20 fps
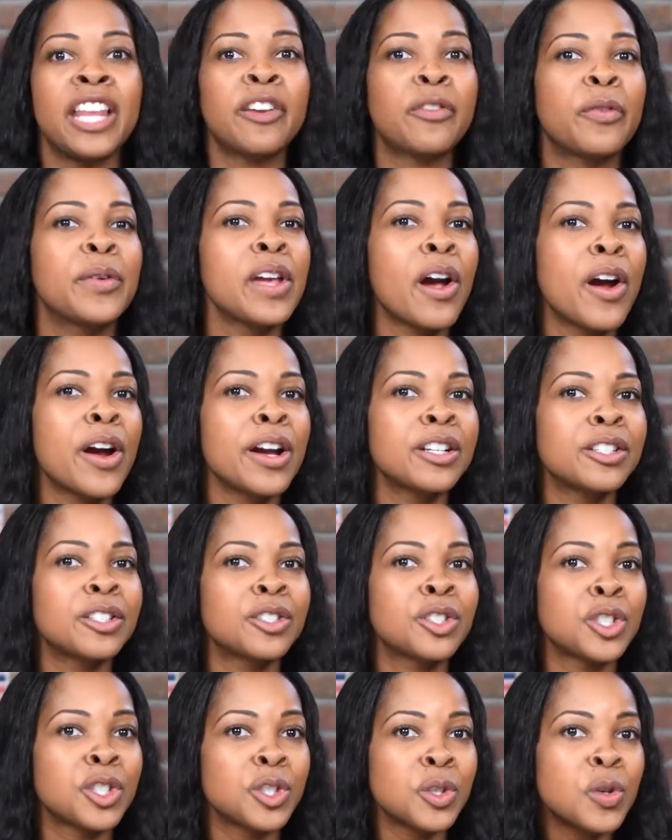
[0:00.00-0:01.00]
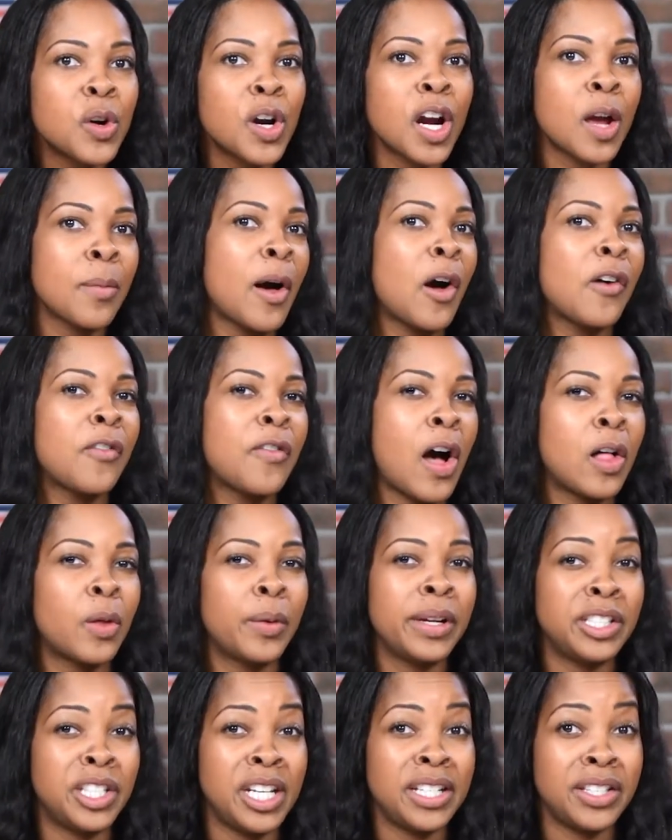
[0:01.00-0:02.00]
if we aren't sure about
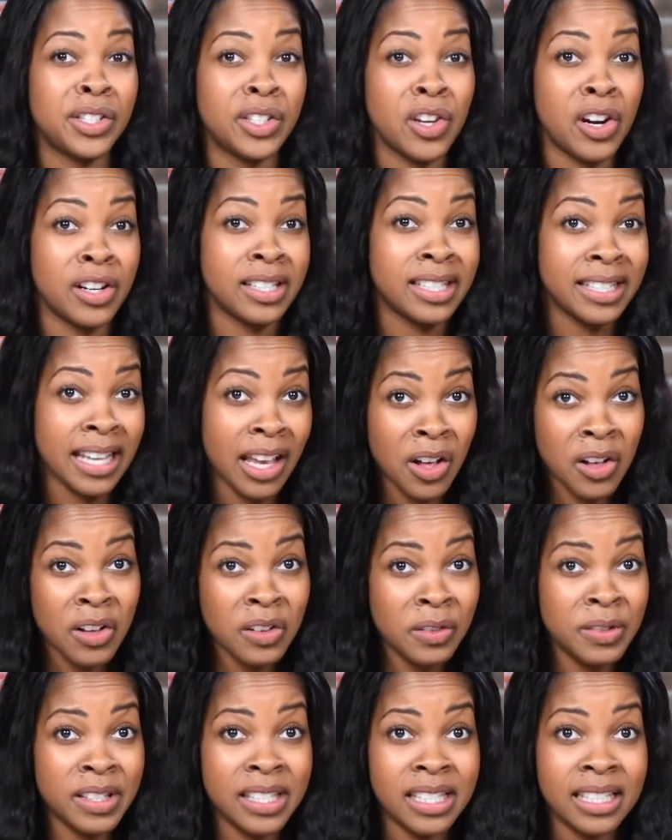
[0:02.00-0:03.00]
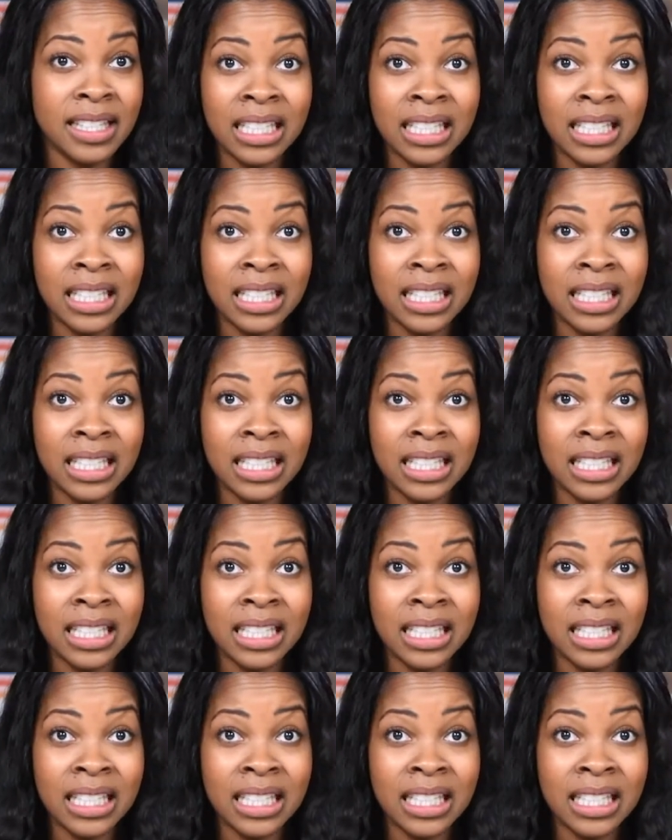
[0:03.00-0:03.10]
following Jesus ourselves,